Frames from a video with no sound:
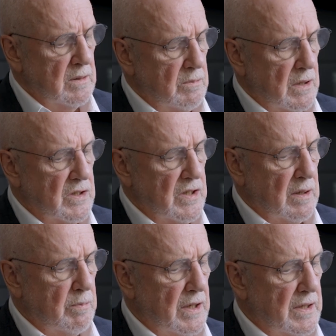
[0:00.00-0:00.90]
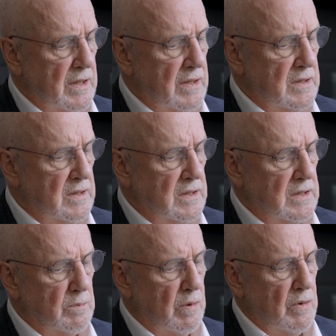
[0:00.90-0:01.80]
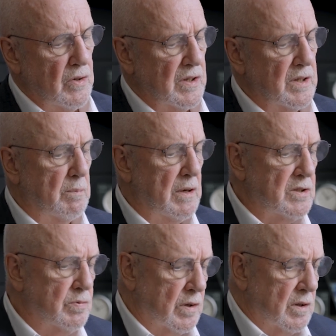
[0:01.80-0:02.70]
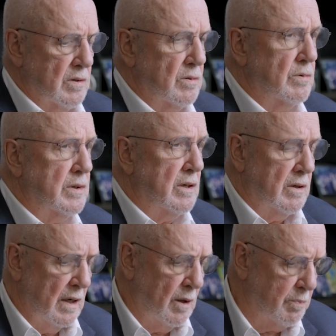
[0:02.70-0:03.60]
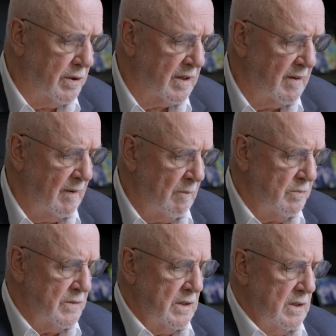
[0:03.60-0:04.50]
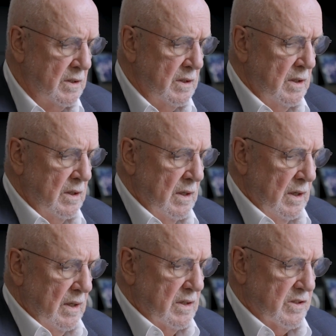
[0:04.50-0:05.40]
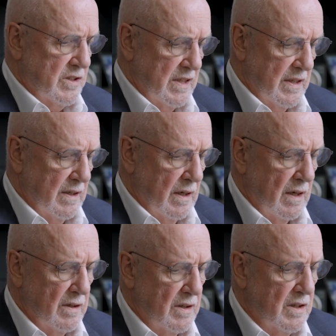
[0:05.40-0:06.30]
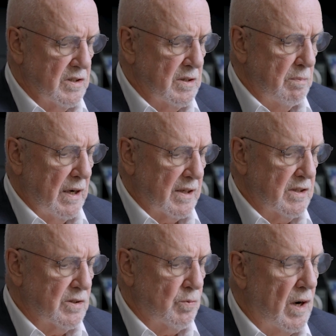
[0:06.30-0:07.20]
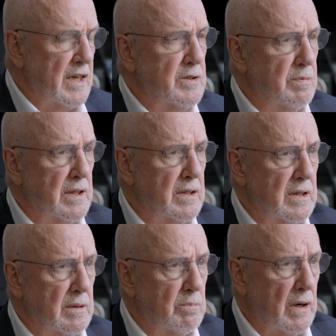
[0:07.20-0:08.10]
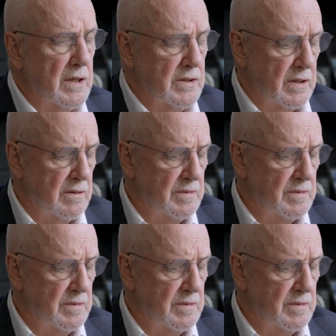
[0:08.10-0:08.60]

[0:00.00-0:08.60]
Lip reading: By celebrating and promoting the best work, we are helping see that this impact is widespread and positive.